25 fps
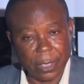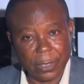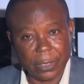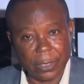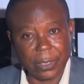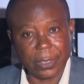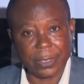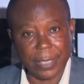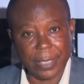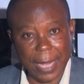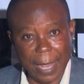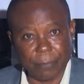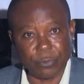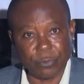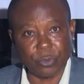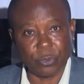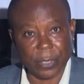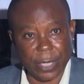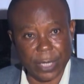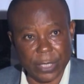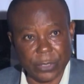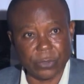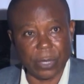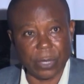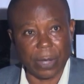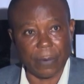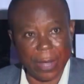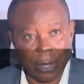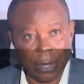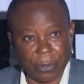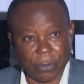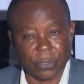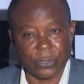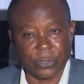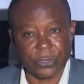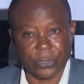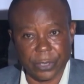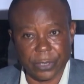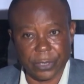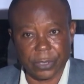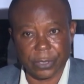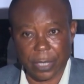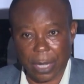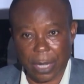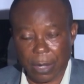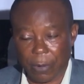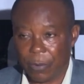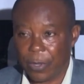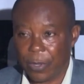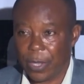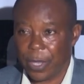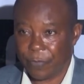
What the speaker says: The time to rescue our country is now.